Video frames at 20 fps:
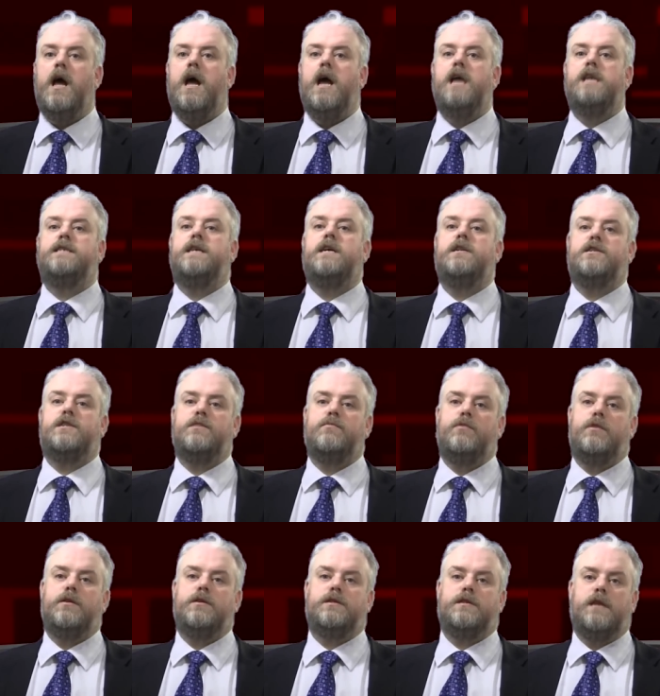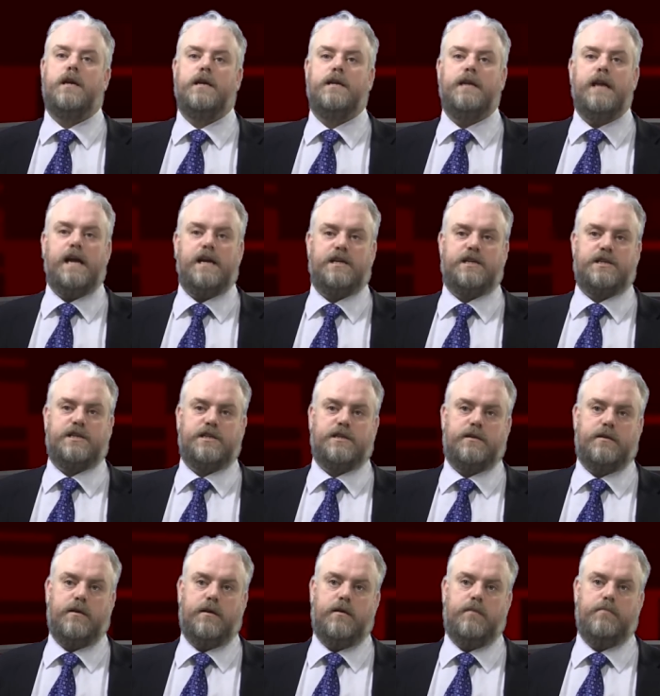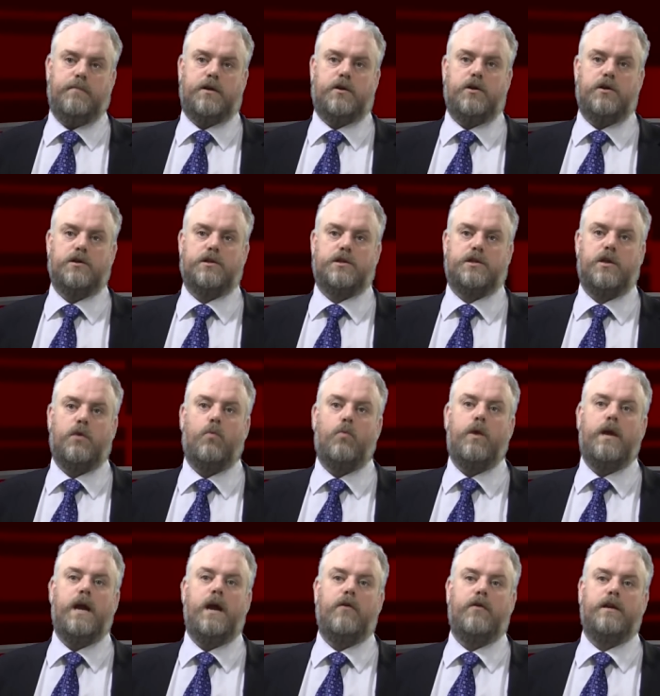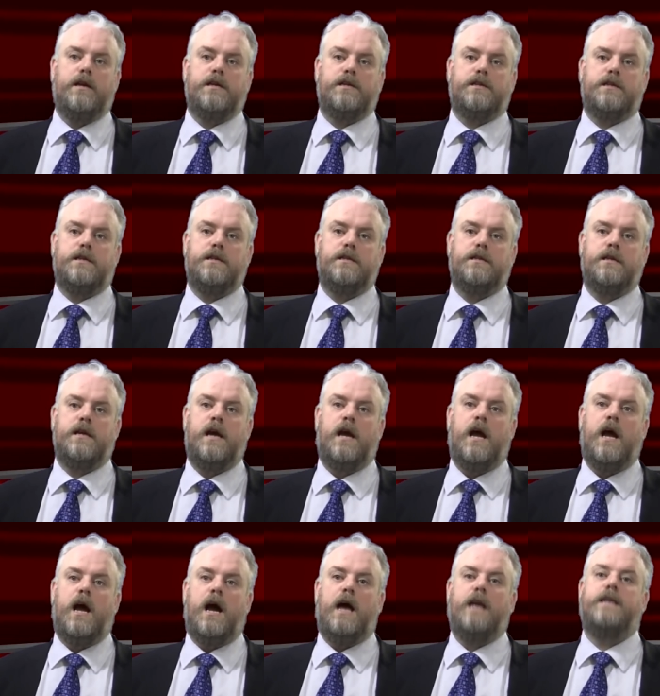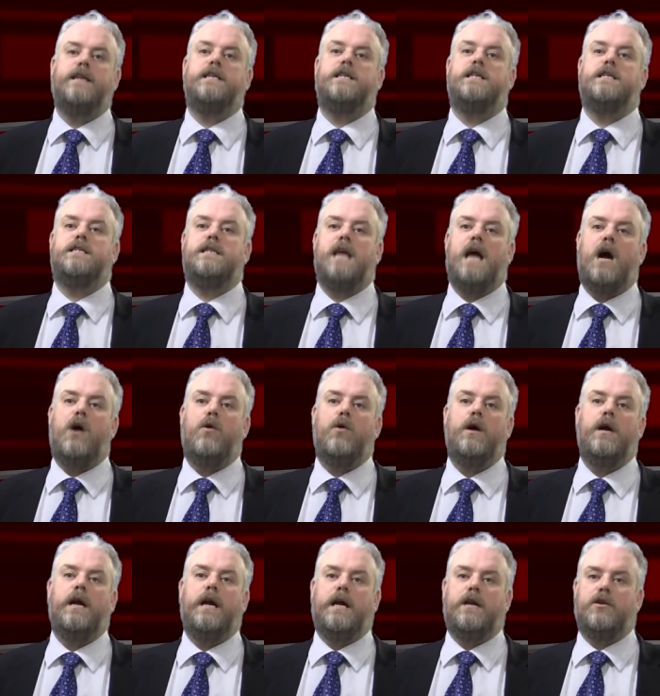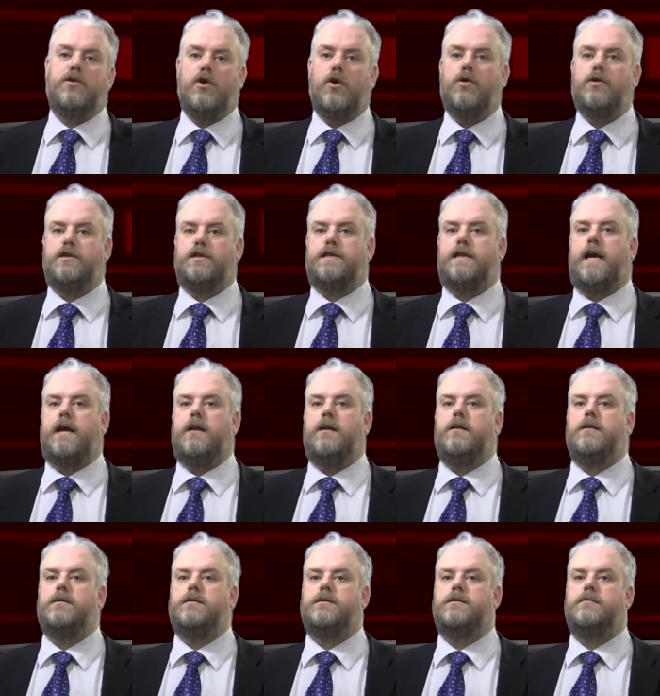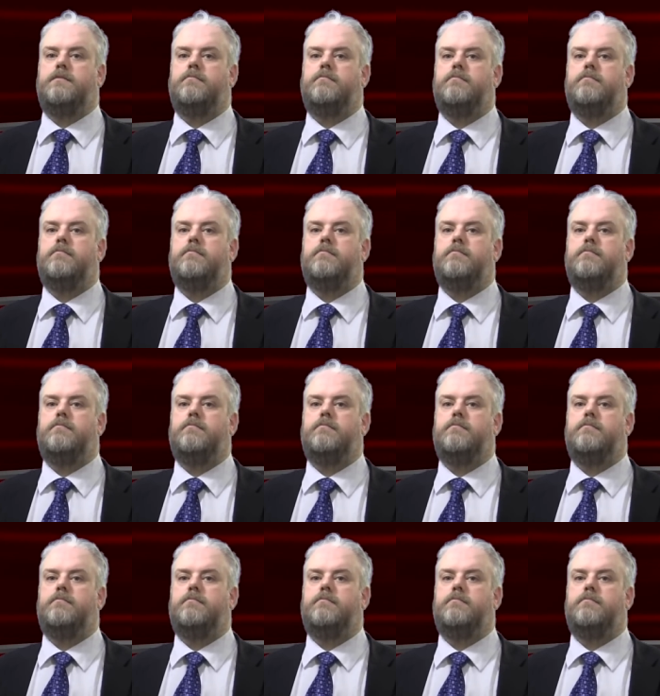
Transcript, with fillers: His answer was, yes, because we are innocent and it is now in God's hands.